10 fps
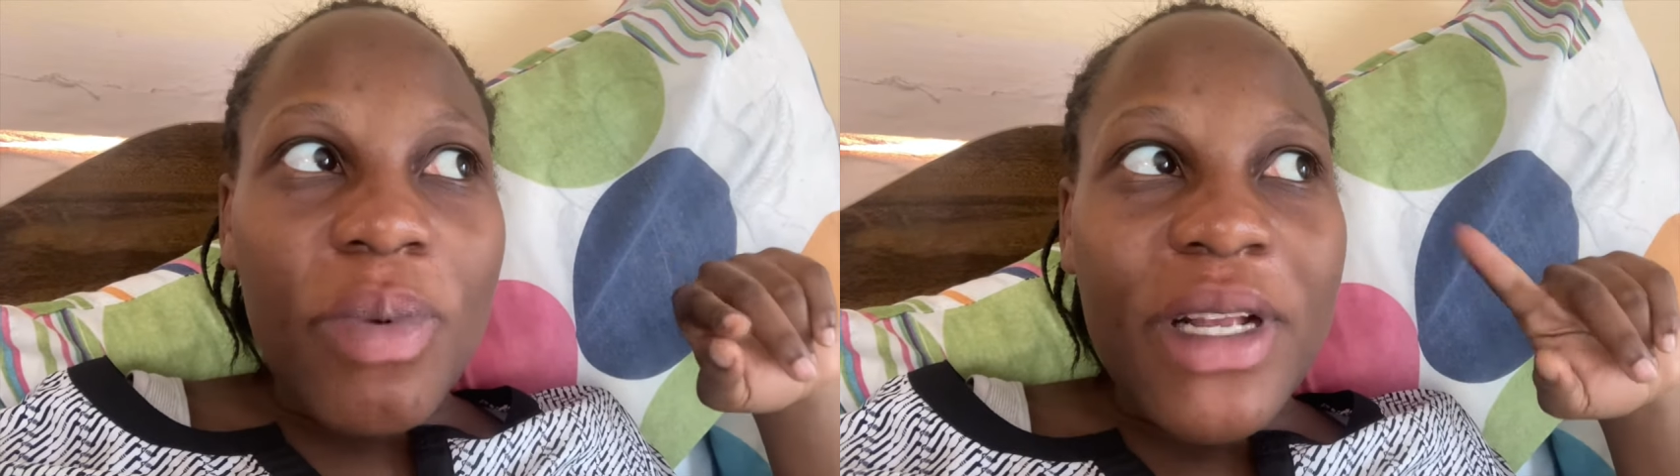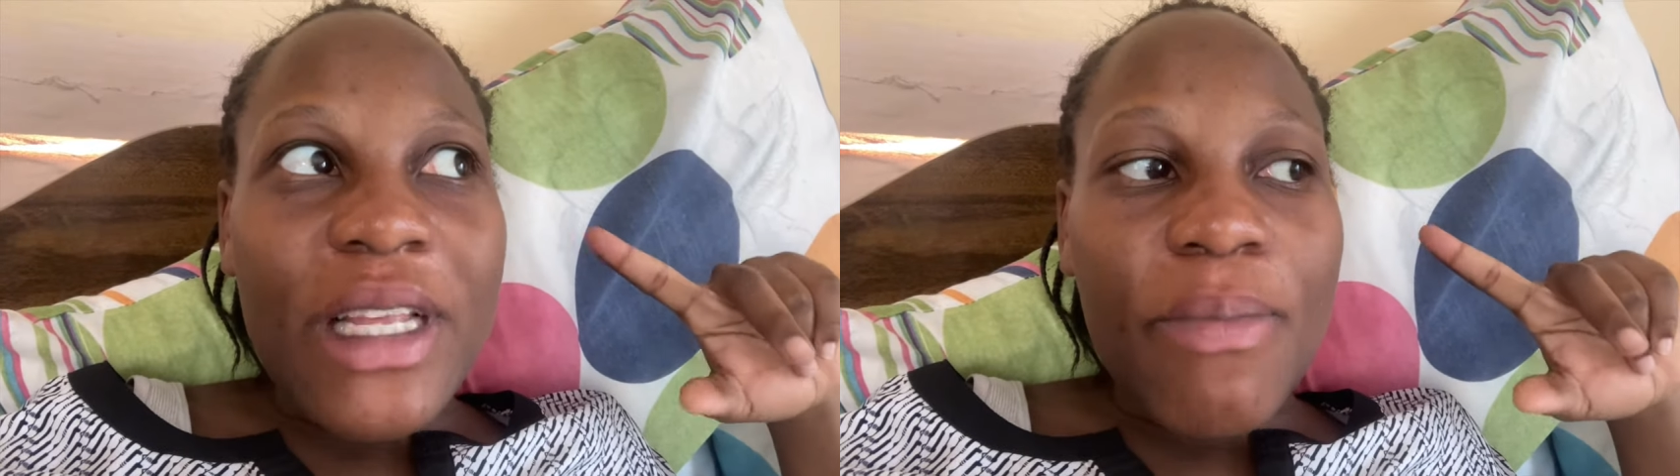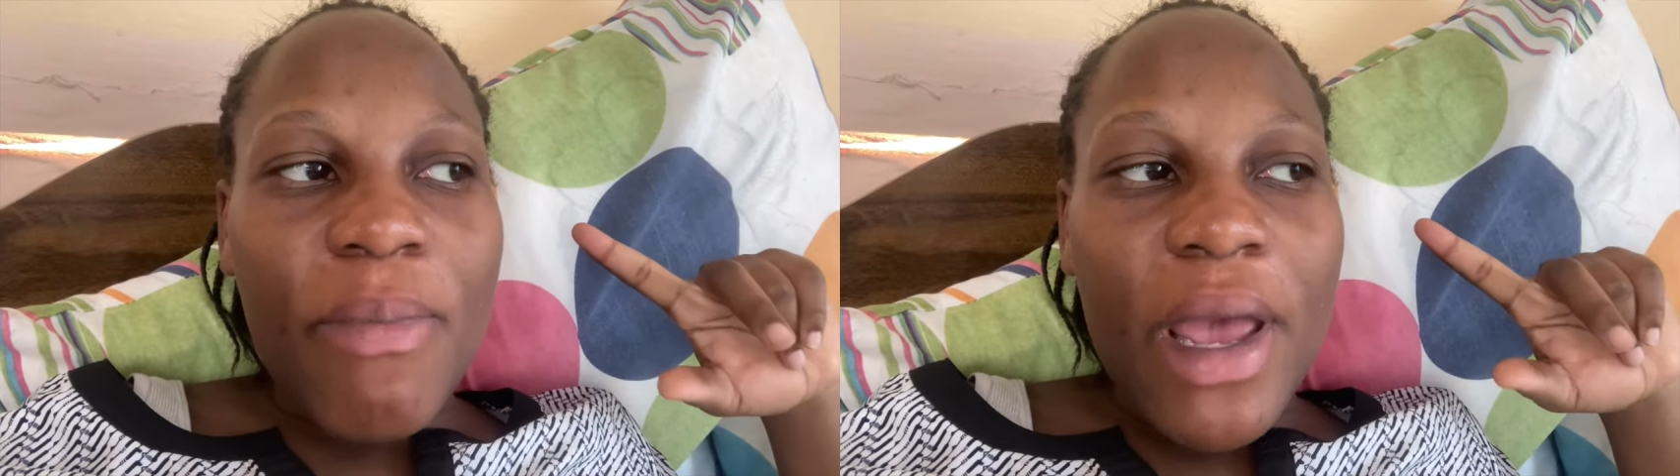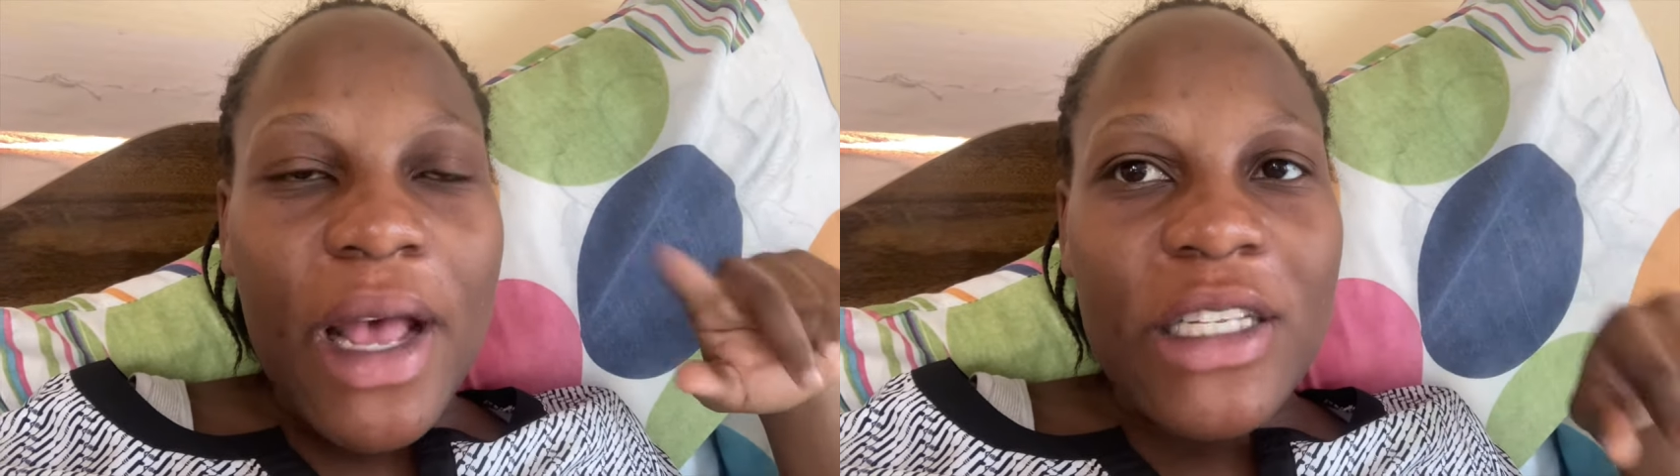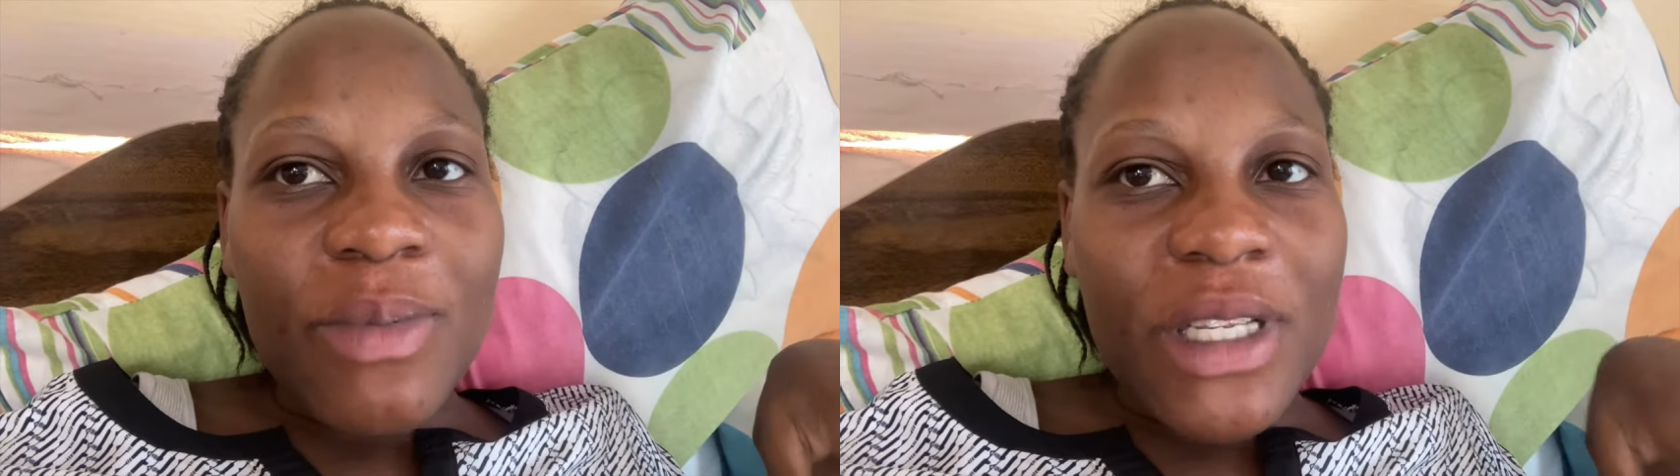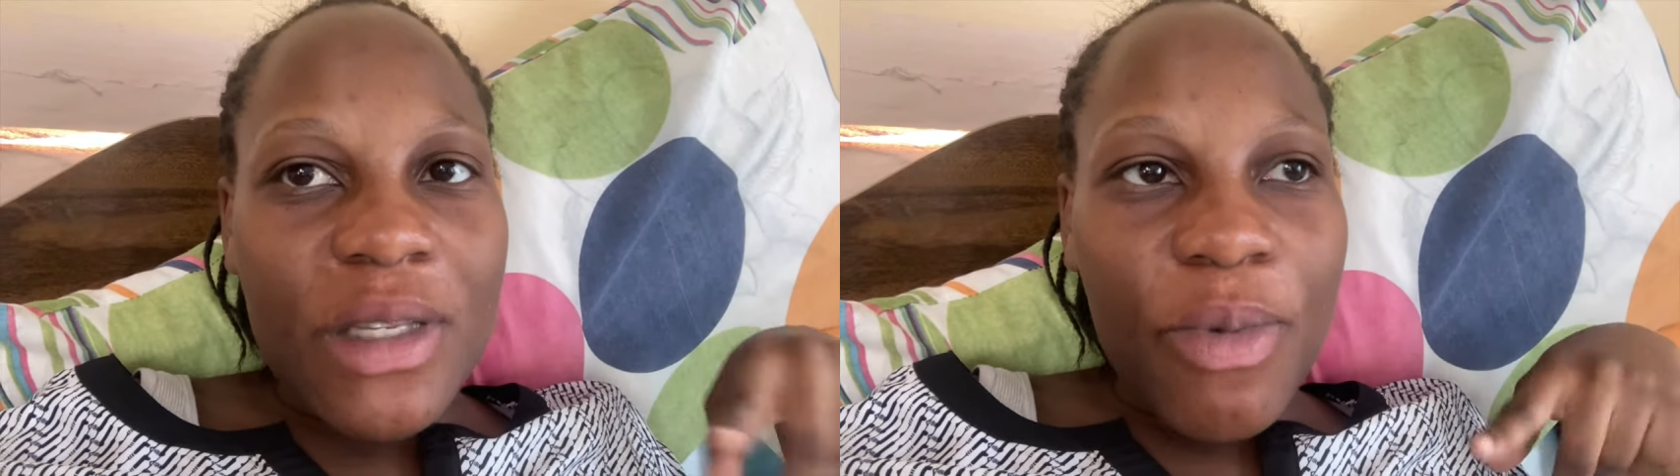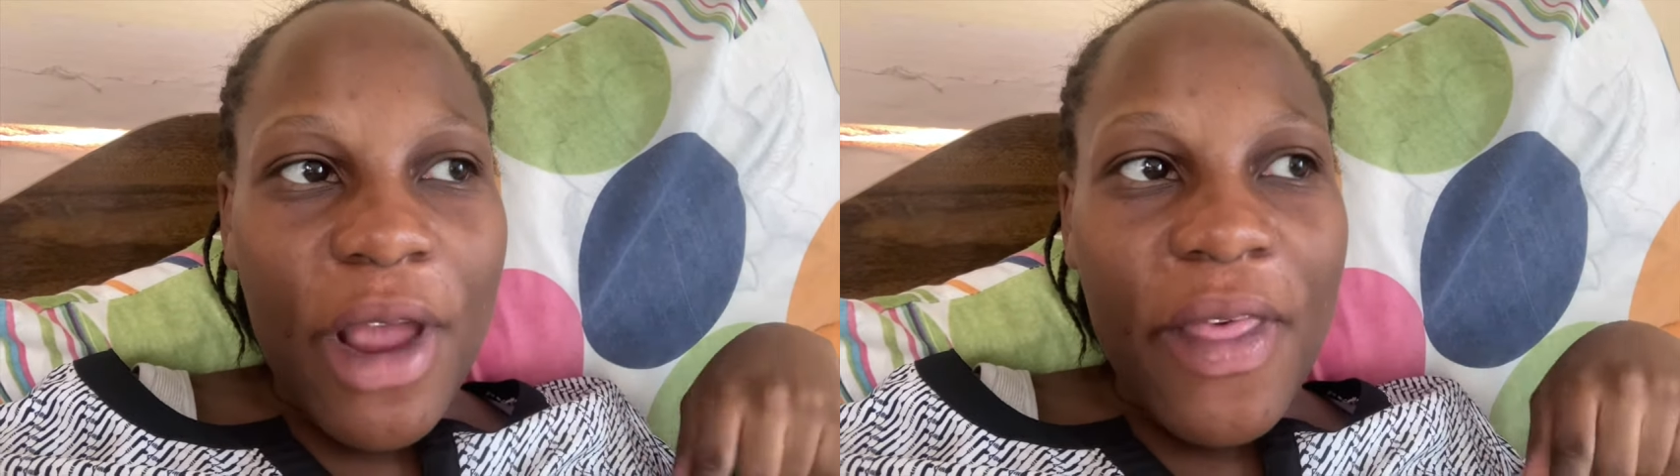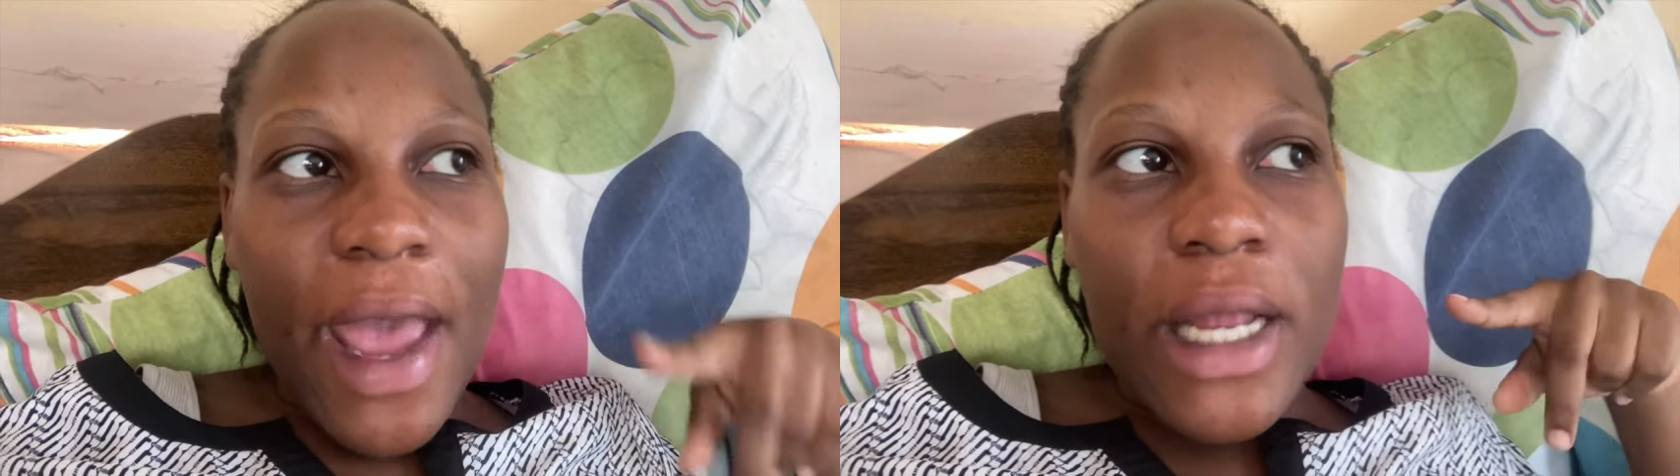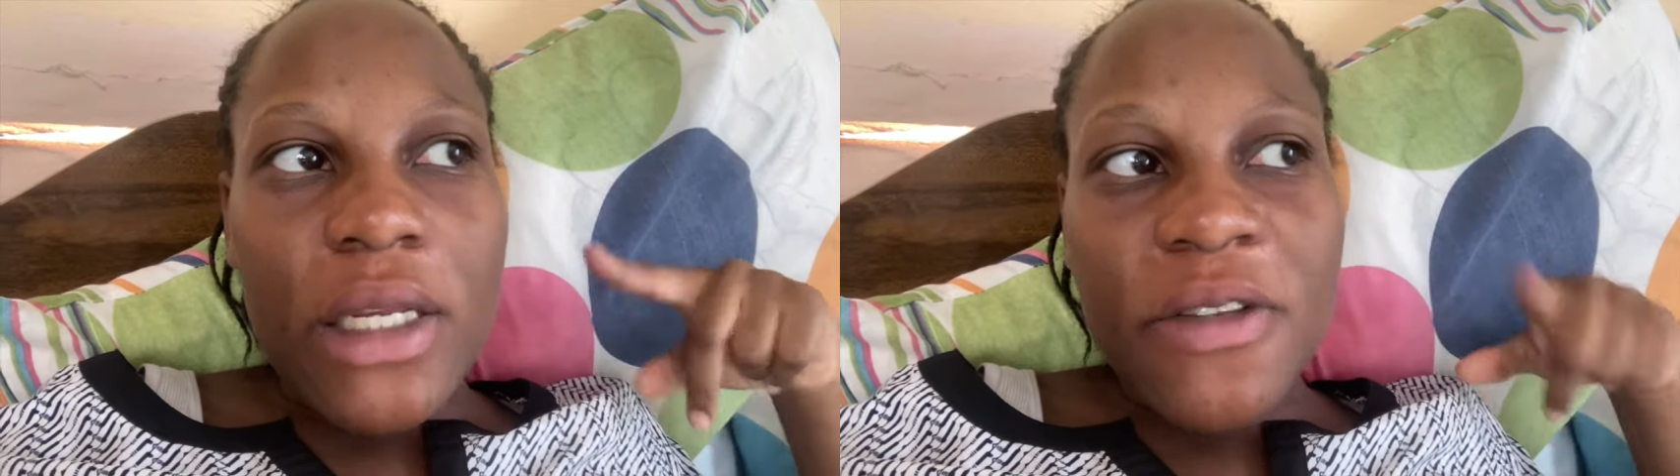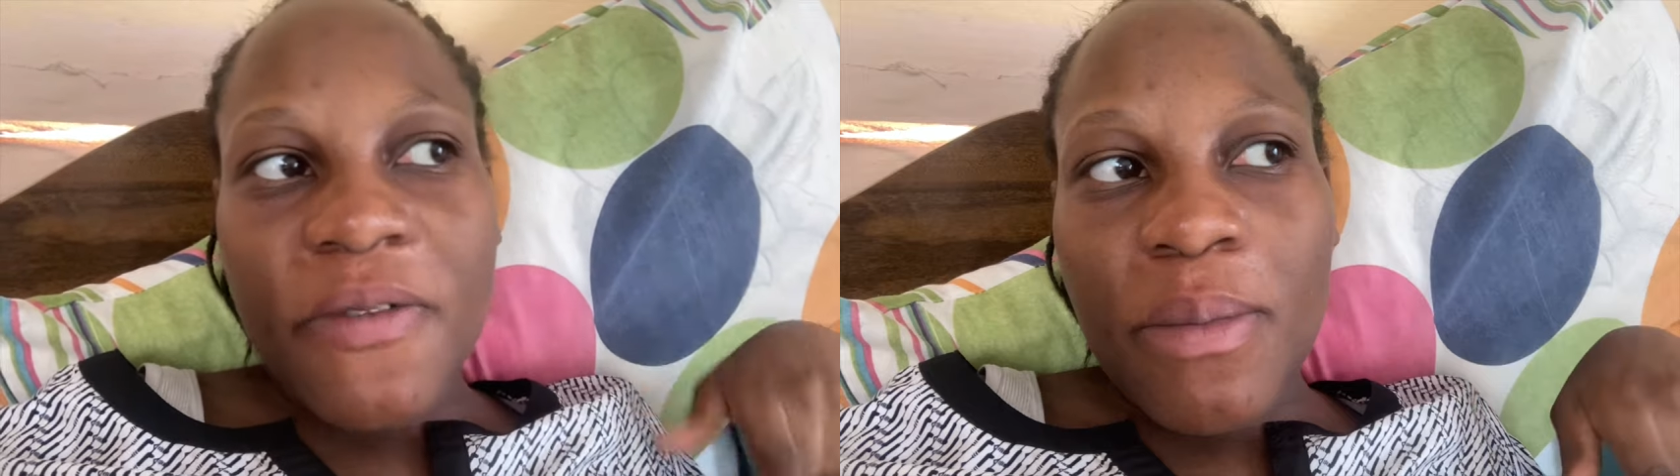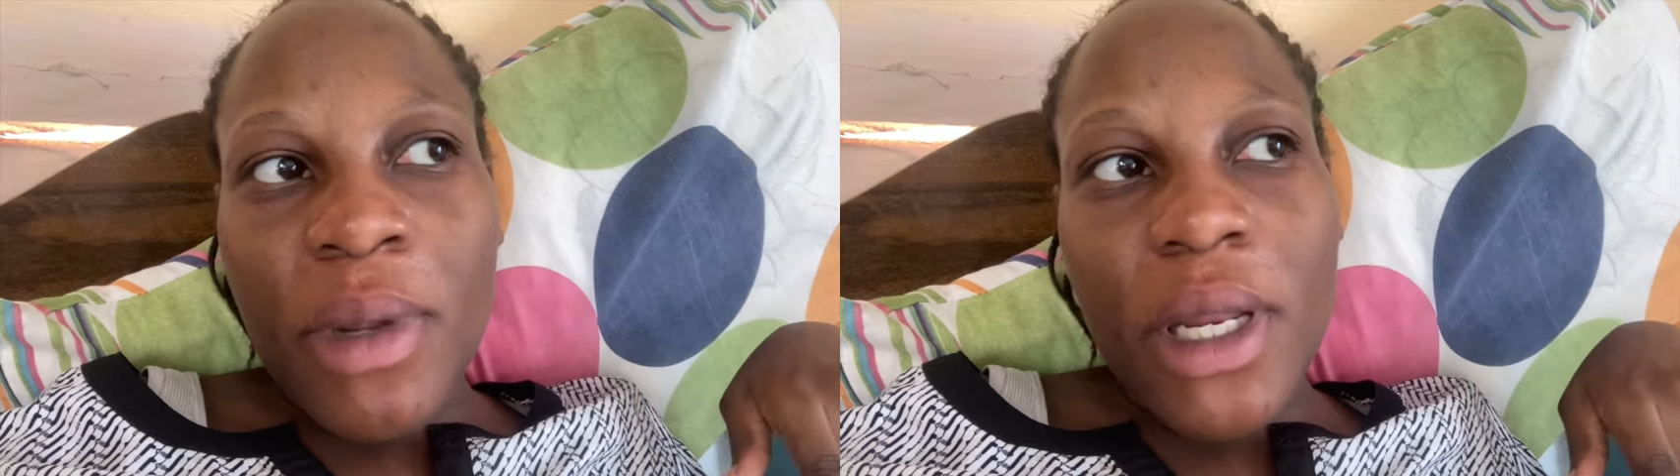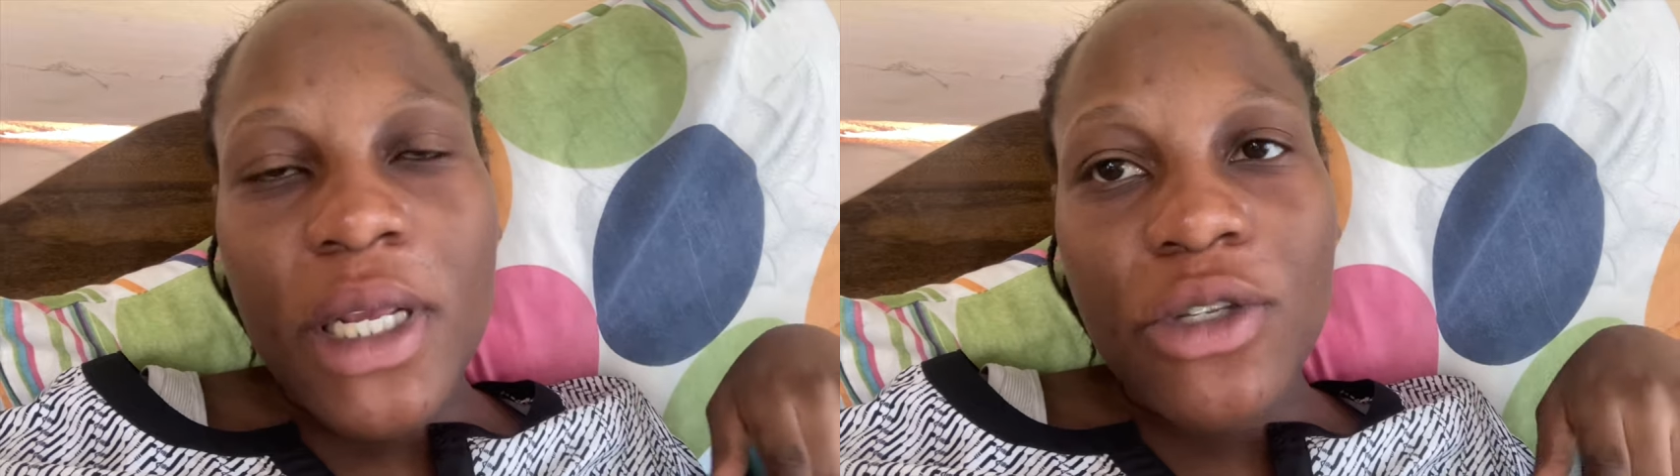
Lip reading: We picked up my husband's brother and his family,